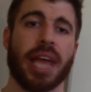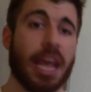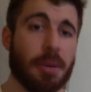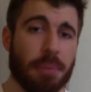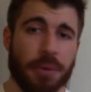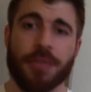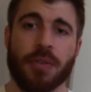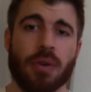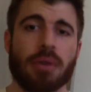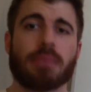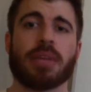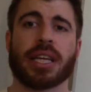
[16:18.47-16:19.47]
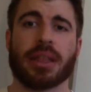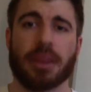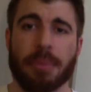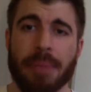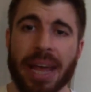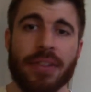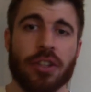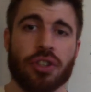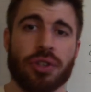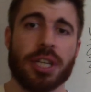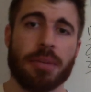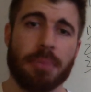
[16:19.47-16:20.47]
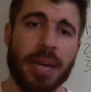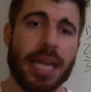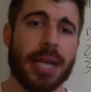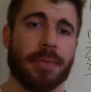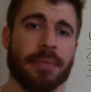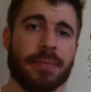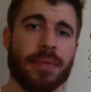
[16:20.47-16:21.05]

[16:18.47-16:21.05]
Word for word: and perform like the man that you need to be.